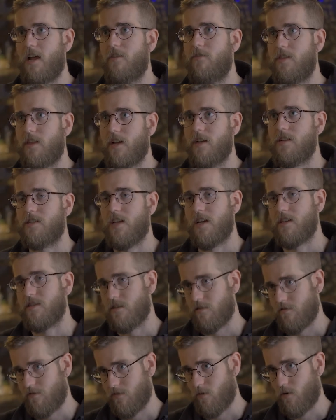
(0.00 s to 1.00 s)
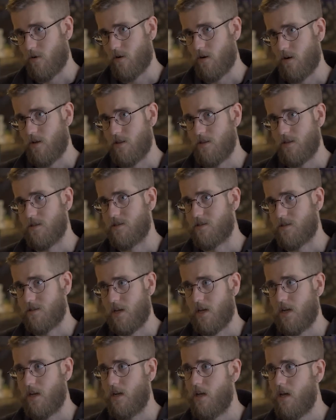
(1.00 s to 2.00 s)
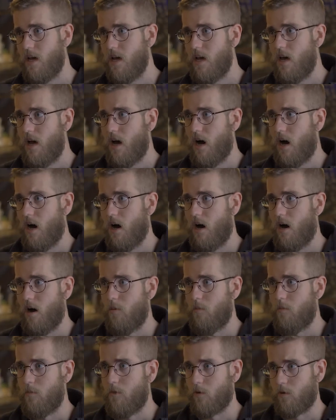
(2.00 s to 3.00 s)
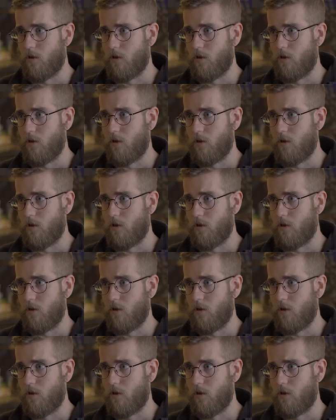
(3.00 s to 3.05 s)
everything is tested for in this state, the